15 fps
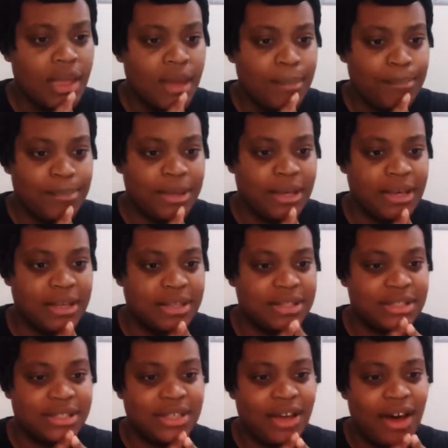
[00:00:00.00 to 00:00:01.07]

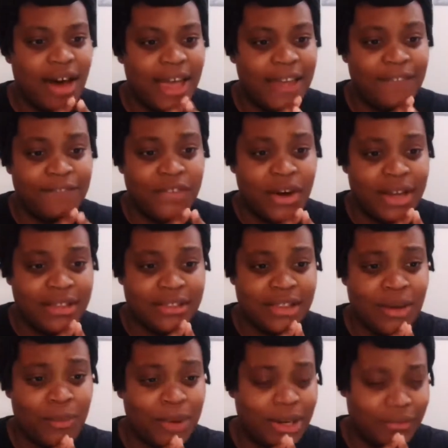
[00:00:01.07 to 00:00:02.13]
Because I find
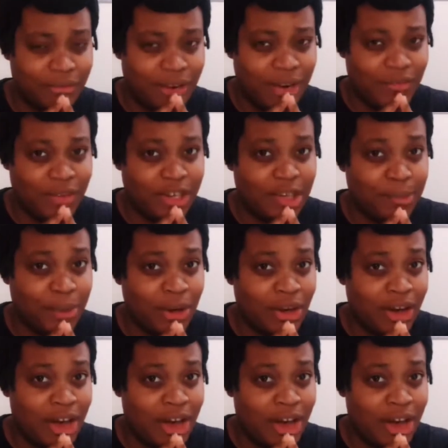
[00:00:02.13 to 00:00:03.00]
that whenever I read a book,